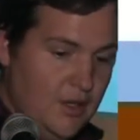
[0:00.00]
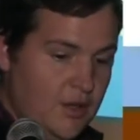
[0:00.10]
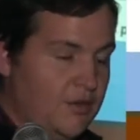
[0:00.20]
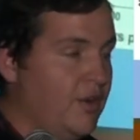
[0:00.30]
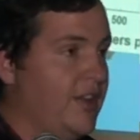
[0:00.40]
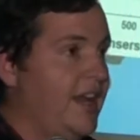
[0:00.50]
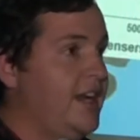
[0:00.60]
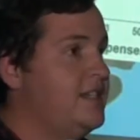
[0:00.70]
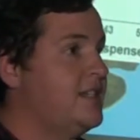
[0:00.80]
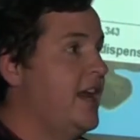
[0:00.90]
For the
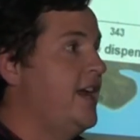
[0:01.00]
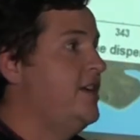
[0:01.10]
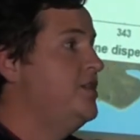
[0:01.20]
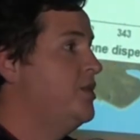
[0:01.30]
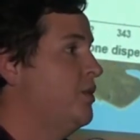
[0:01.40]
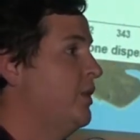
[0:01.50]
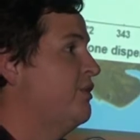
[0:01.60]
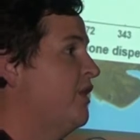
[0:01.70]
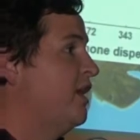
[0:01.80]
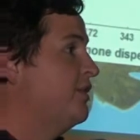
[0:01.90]
egg stage, we
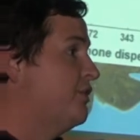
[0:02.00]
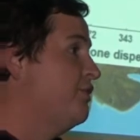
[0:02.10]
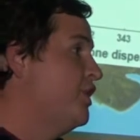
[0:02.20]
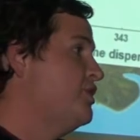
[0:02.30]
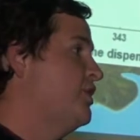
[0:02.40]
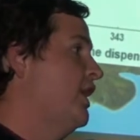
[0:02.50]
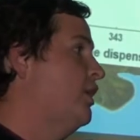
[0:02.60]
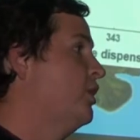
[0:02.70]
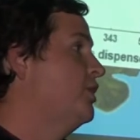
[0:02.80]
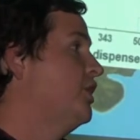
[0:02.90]
found the first
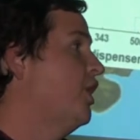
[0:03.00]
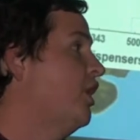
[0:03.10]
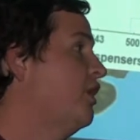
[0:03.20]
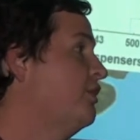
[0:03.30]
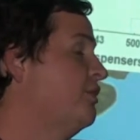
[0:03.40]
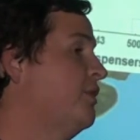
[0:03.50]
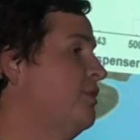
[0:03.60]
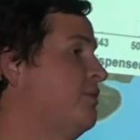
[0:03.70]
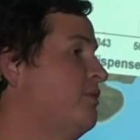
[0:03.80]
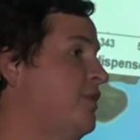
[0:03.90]
record of
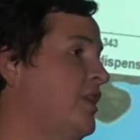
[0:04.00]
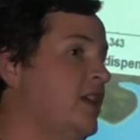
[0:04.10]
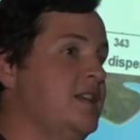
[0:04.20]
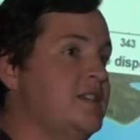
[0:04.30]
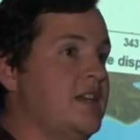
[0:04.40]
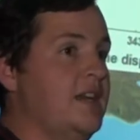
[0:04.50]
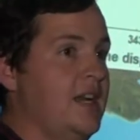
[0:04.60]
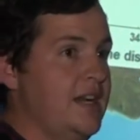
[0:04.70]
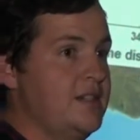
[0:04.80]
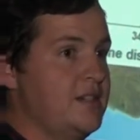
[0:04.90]
virulence
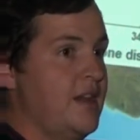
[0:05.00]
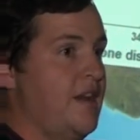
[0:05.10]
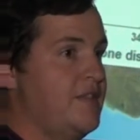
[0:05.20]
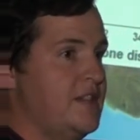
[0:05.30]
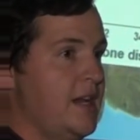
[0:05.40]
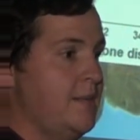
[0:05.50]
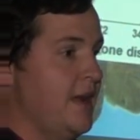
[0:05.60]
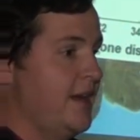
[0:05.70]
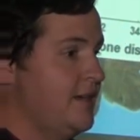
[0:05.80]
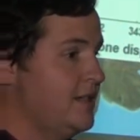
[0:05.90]
against FCM
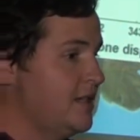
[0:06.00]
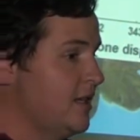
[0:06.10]
eggs,